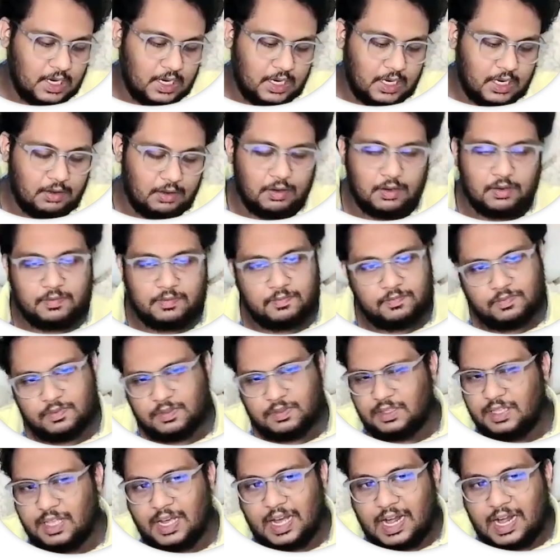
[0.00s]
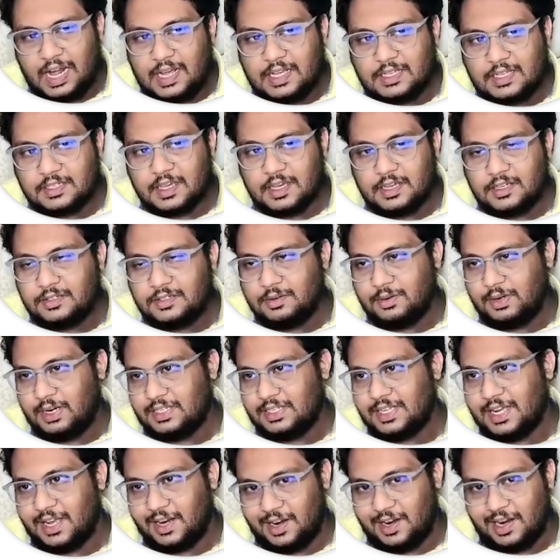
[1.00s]
Now, if the ask is to
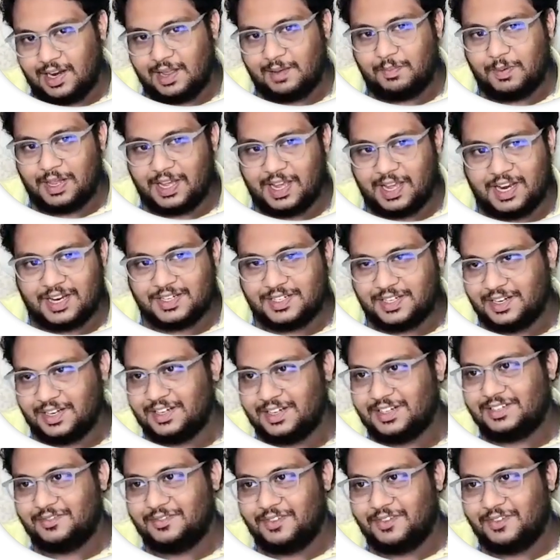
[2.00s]
design an application